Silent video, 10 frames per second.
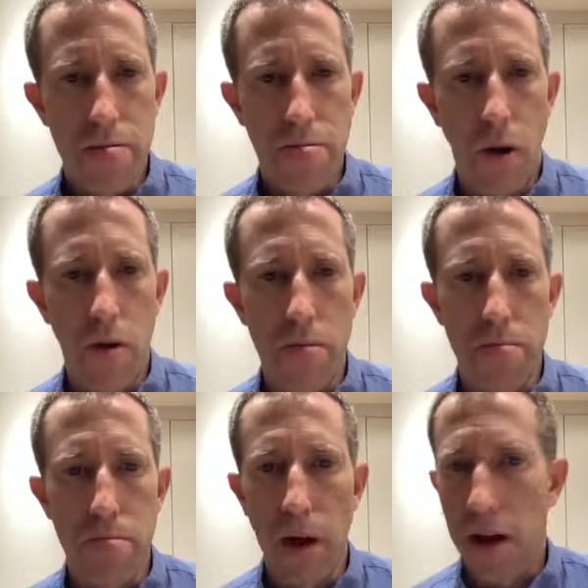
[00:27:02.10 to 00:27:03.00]

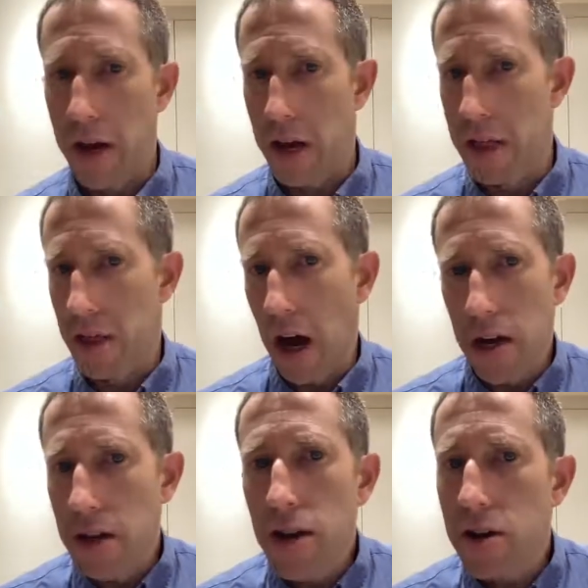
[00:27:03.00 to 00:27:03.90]
poem by
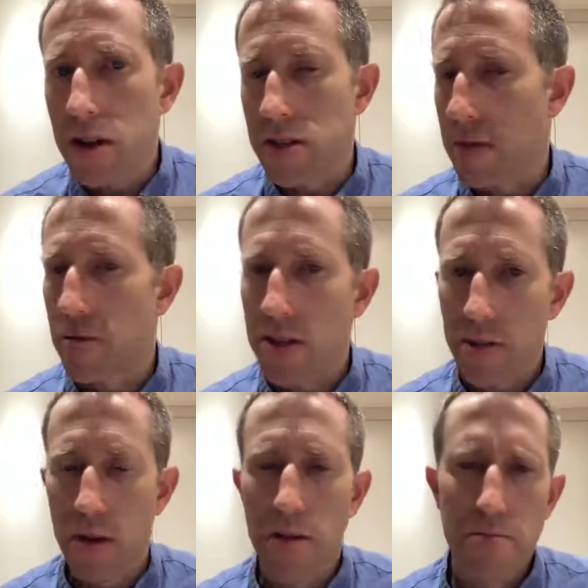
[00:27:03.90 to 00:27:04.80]
a near contemporary,
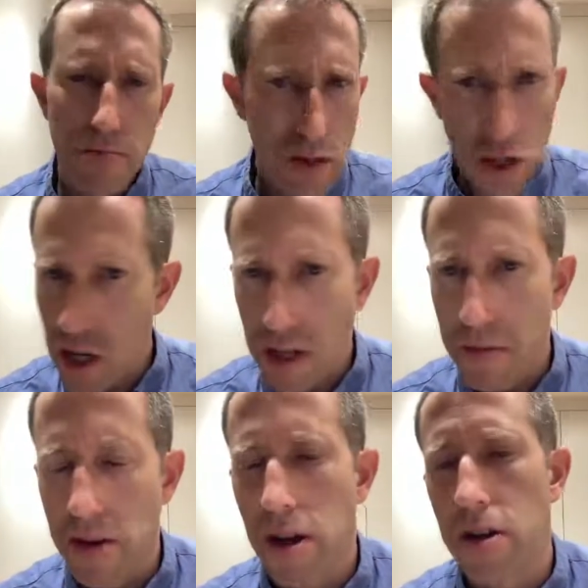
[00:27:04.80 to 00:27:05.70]
someone just a
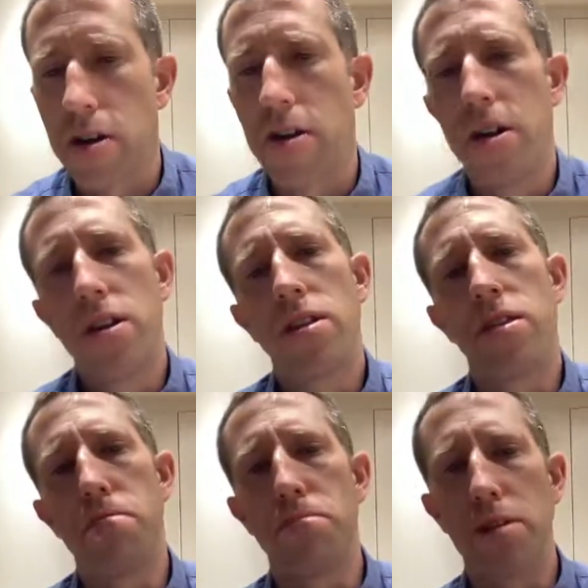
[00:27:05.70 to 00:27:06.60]
bit younger
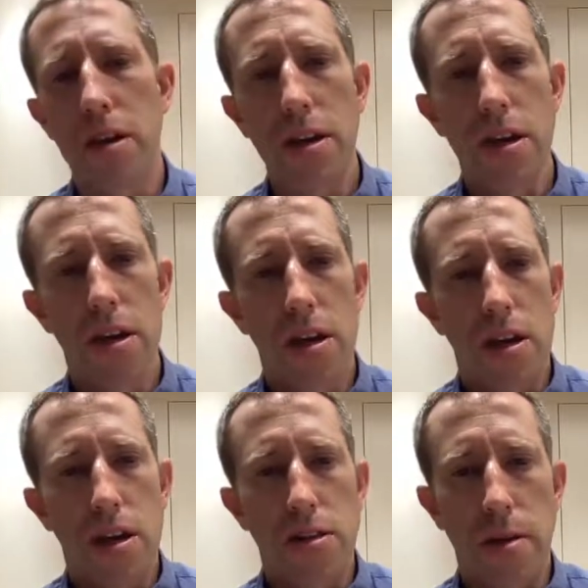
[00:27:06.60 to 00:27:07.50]
than Blake,
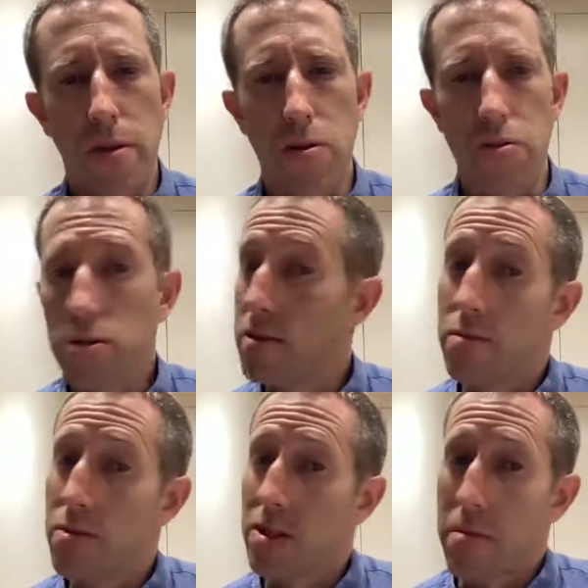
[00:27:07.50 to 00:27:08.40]
someone who
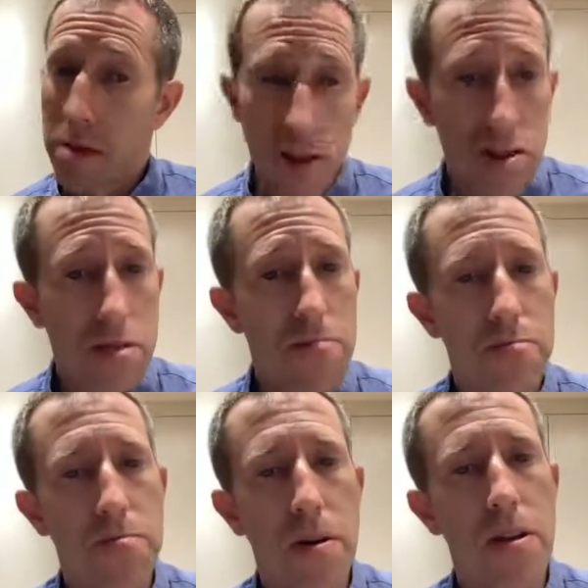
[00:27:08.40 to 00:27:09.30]
was not a painter,
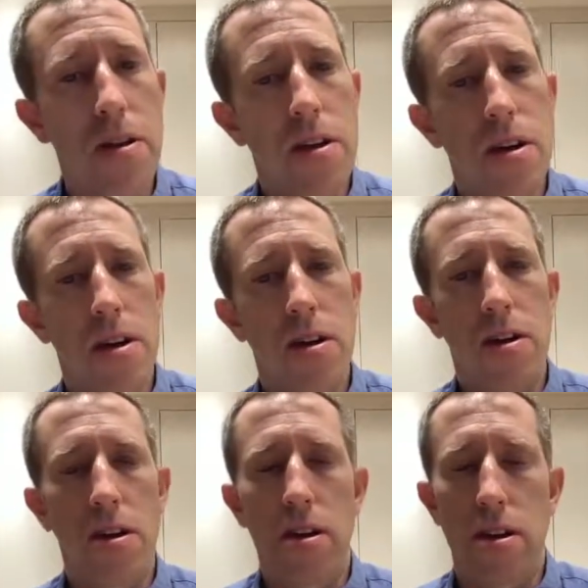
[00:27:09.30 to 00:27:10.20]
but
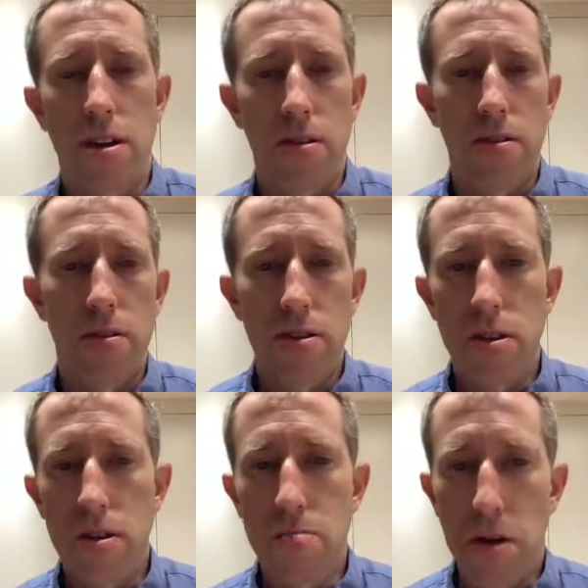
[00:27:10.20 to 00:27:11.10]
a
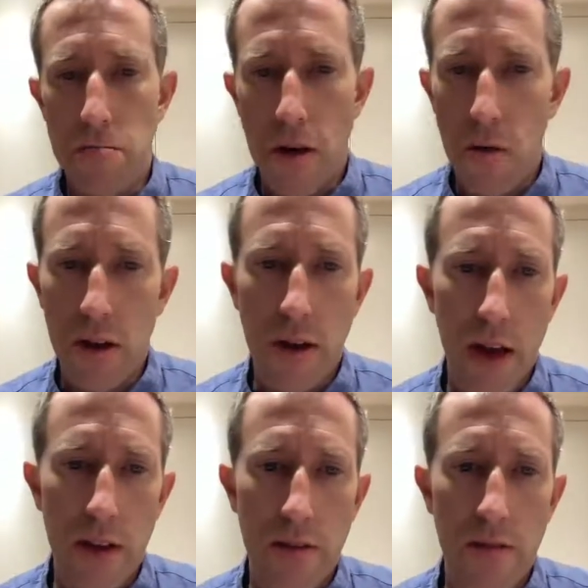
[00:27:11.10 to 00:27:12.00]
poet
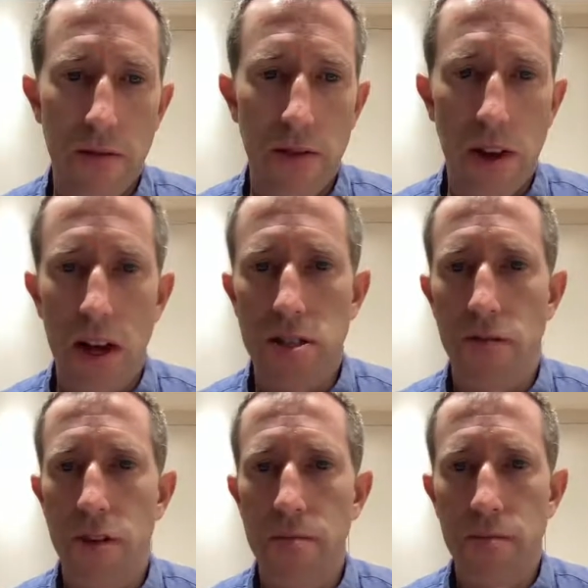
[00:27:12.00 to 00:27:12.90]
and
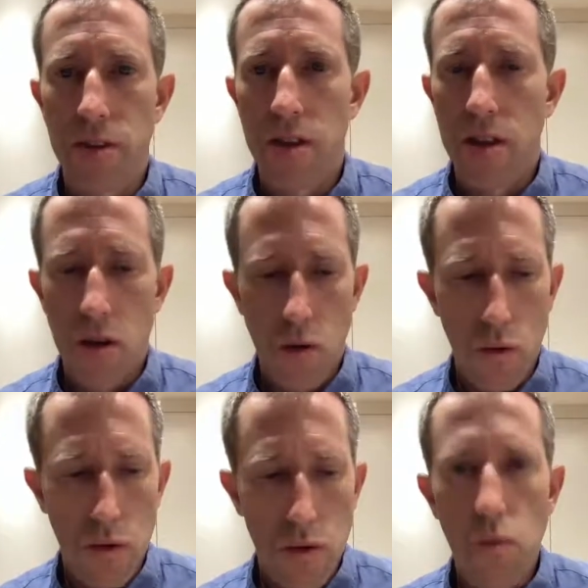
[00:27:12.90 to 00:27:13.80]
philosopher,
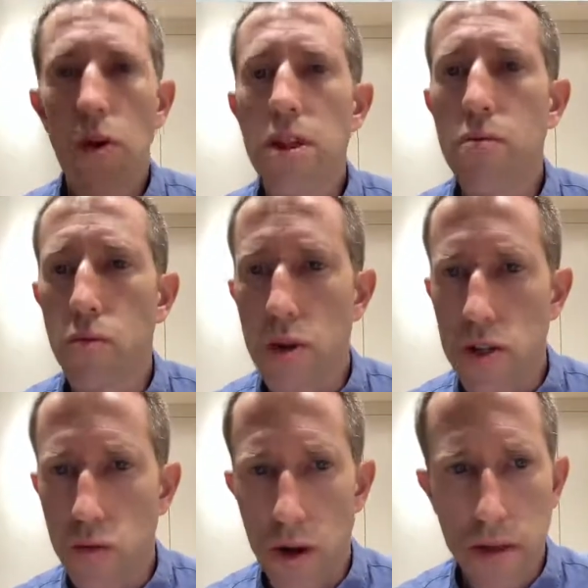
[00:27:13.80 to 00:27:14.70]
William
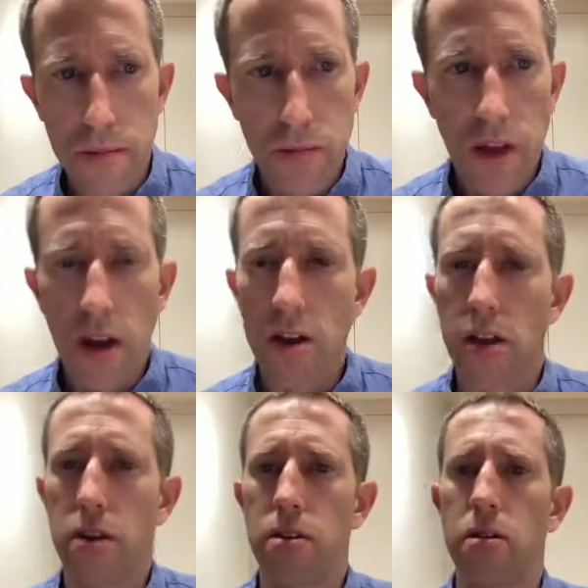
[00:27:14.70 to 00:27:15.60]
Wordsworth,
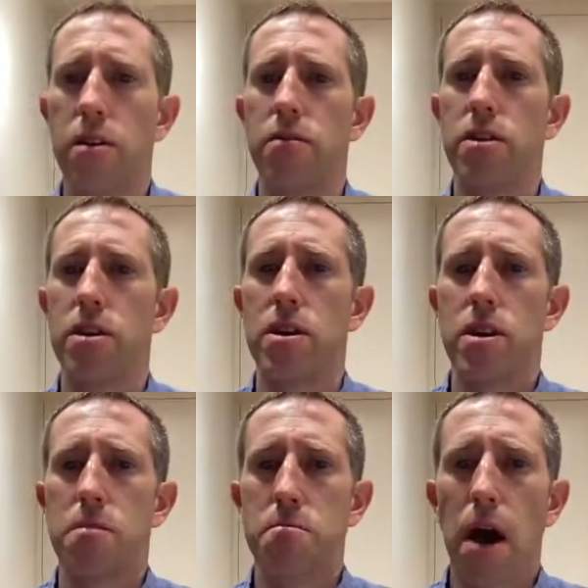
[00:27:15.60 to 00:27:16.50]
another of the
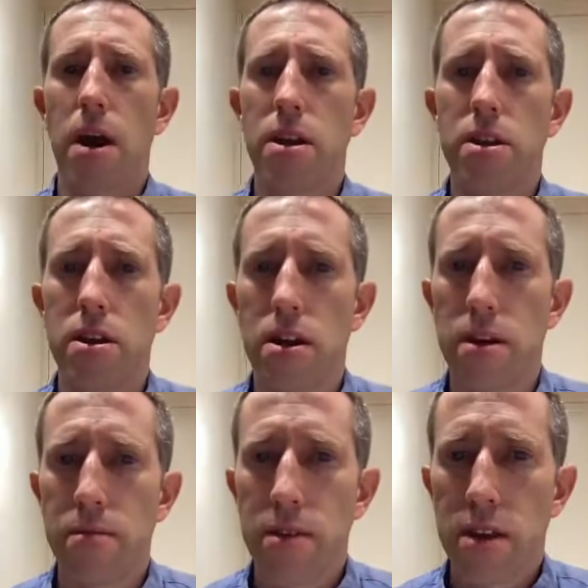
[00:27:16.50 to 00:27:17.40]
pioneer